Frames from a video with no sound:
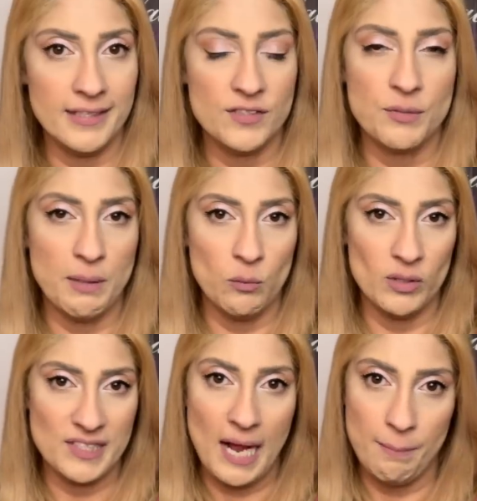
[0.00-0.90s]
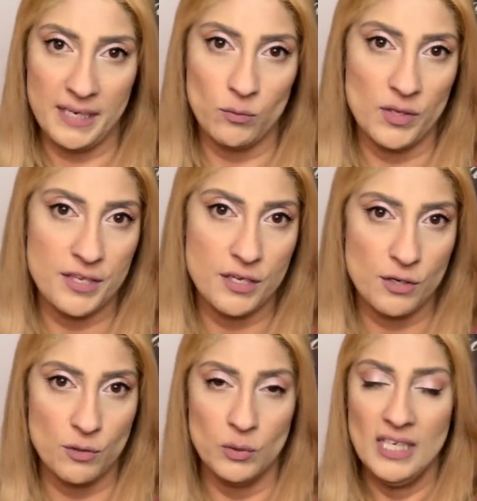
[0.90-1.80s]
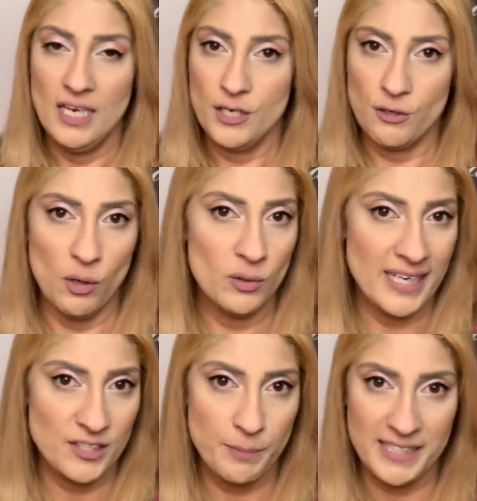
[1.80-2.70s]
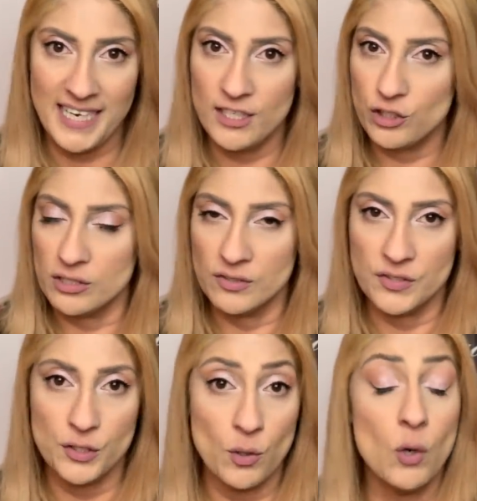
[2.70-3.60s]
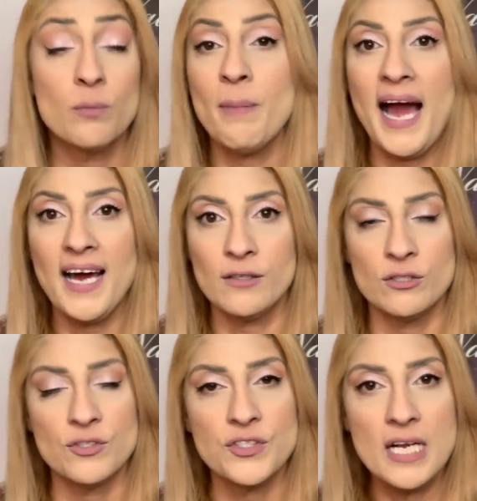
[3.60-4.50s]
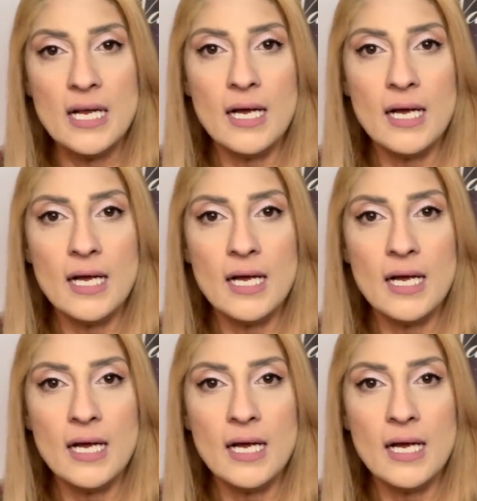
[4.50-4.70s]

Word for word: is about what's happening with you, your own expectations, your own patterns,